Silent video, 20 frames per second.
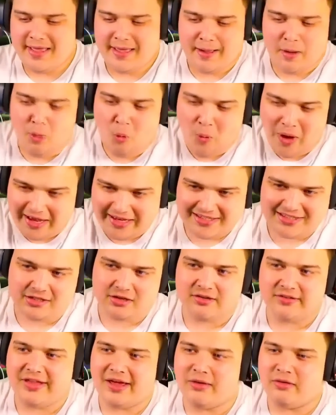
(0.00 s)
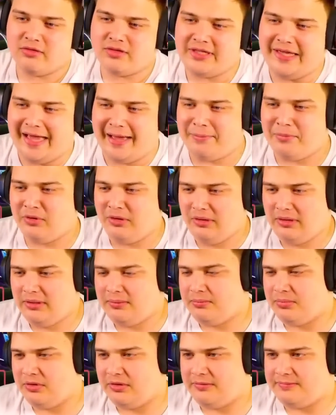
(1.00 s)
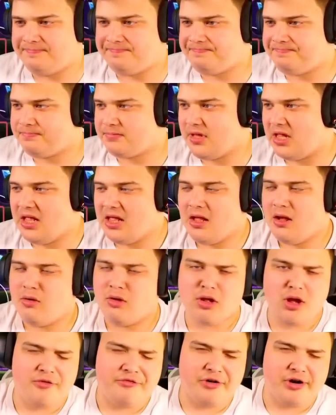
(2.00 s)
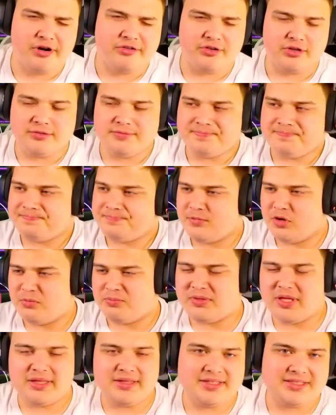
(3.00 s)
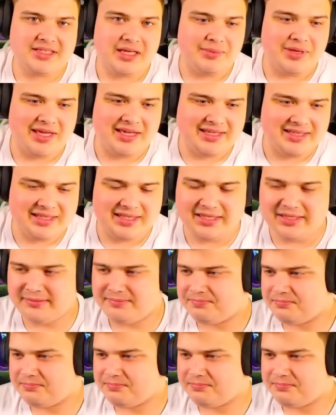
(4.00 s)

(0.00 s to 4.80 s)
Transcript: wasted on that gamble, but we'll go for another one. Hope that this time it can hit.